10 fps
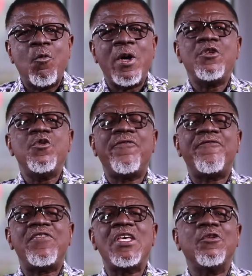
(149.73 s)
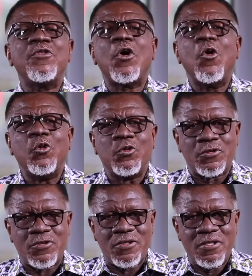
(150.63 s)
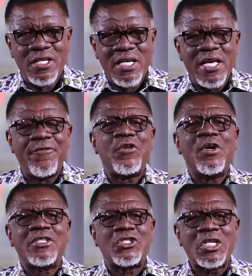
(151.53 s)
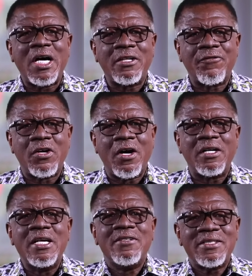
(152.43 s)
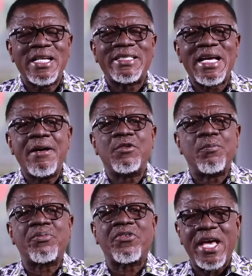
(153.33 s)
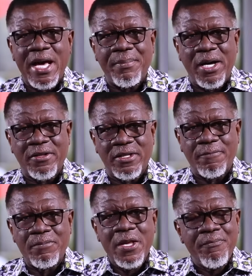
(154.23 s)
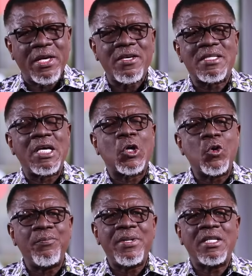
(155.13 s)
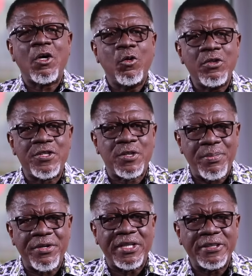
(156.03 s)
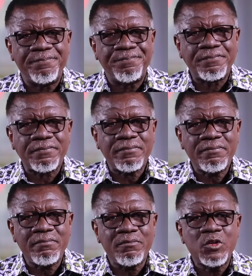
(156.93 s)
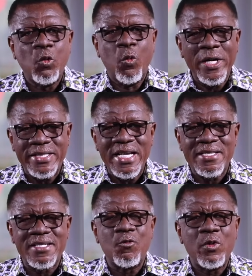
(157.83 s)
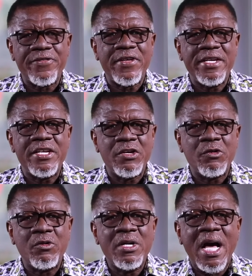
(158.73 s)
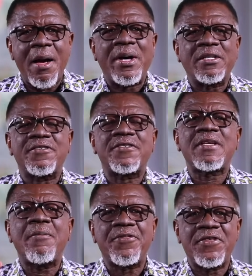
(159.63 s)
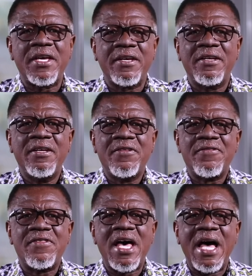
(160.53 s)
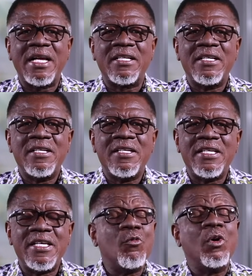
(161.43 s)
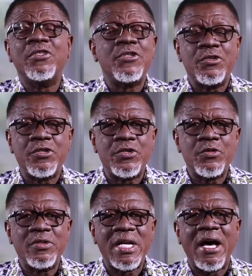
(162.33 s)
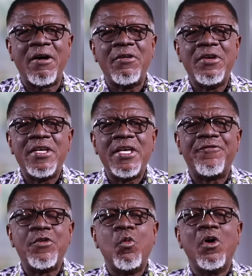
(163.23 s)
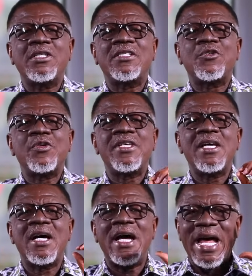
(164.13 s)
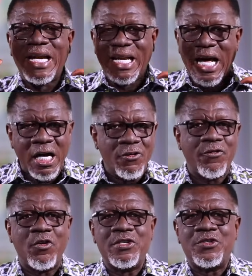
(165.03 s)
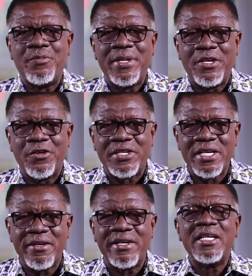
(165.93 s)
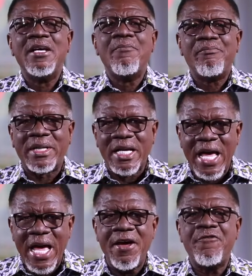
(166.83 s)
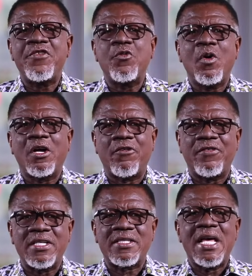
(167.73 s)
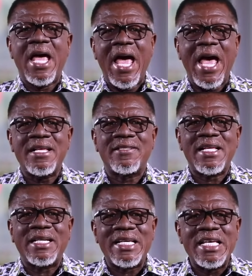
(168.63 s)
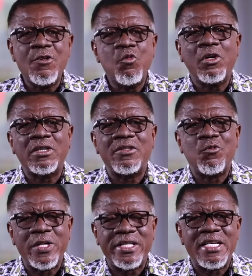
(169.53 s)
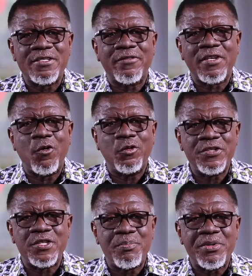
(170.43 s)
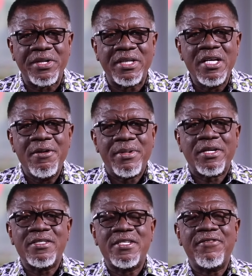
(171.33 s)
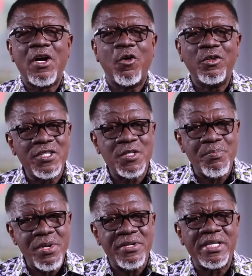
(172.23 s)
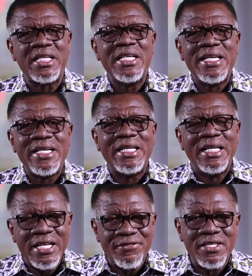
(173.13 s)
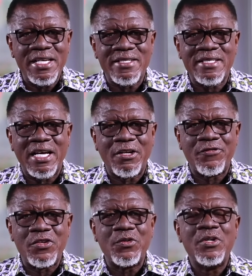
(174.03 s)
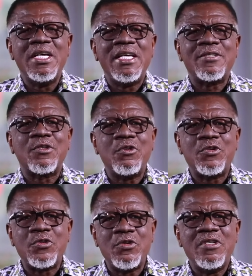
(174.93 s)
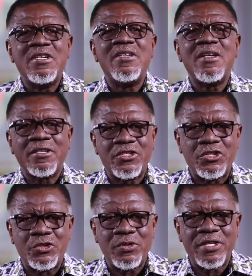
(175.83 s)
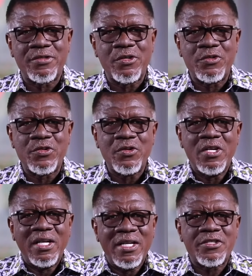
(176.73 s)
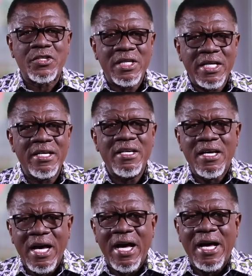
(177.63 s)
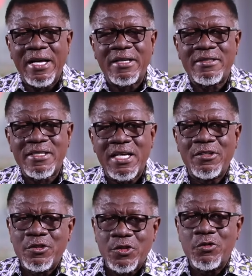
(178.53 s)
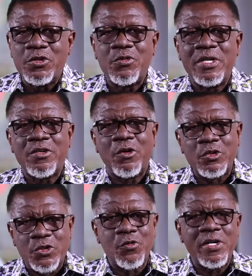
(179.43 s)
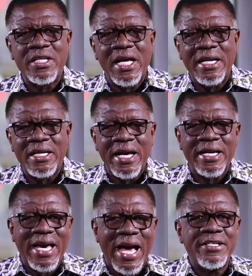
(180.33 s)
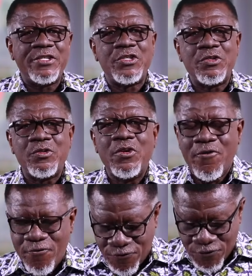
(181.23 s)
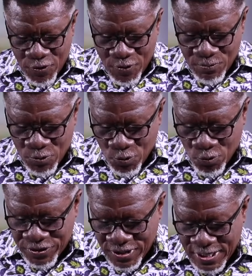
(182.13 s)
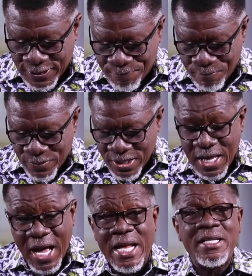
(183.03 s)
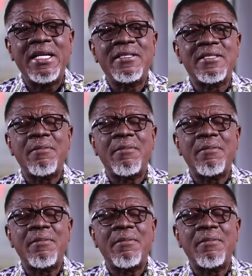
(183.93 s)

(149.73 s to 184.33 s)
When you feel those, if you're a child of God, take time to pray about them, because it could be the Holy Spirit witnessing within you about something that he wants you to do. Now, if you want to hear a loud voice, you may not hear it, but every one of us has that inward witness of the Holy Spirit. Because if the Holy Spirit lives inside of you, he's going to nudge you. He's going to literally tell you, don't do it, or do it, and guide you from within. And then